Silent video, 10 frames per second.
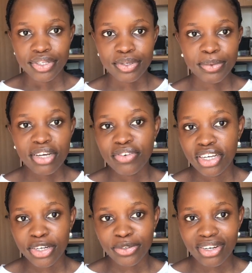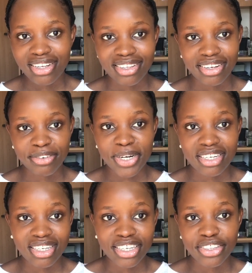So without further ado, let's get right
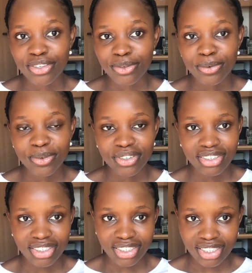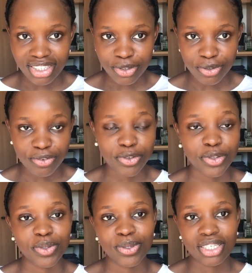into the details for
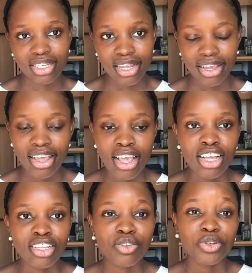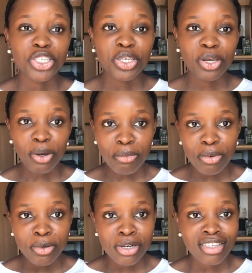today. So the number
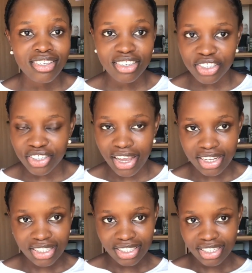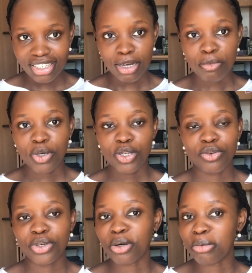one search engine that I'm going
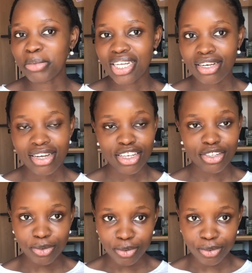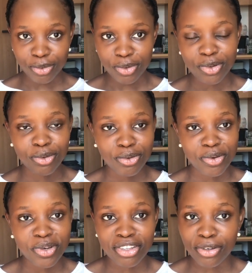to recommend is Google.
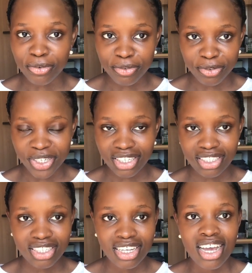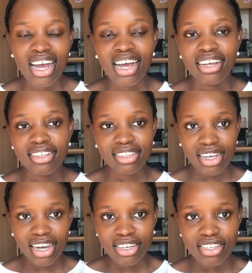Google is your friend.
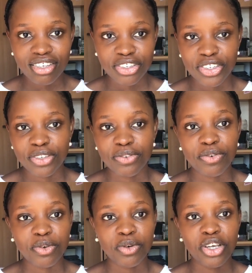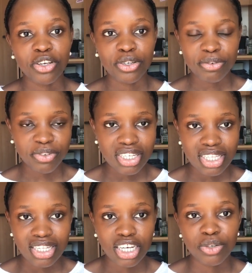Aside searching for a
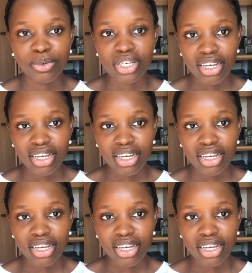university that you would